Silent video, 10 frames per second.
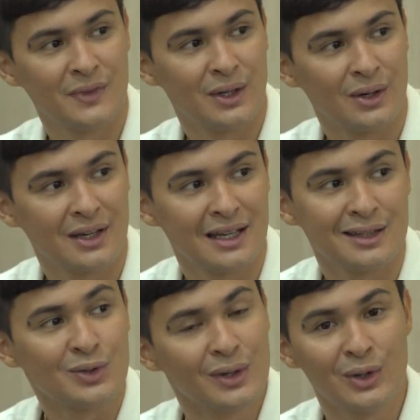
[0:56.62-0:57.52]
you know get
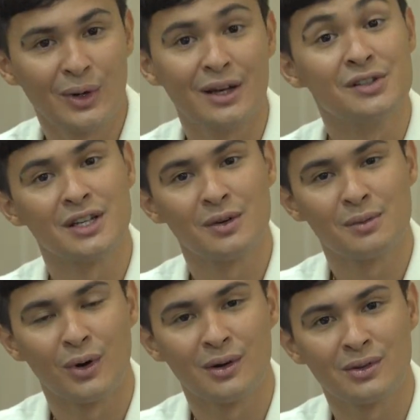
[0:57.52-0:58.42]
into a new energy with
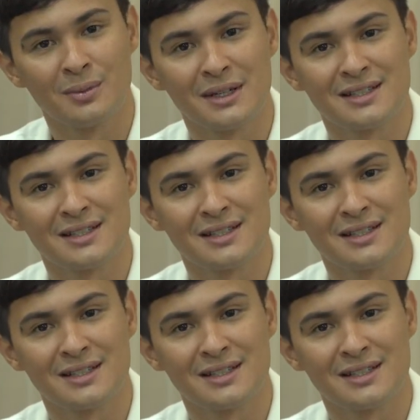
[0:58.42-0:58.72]
Born to be a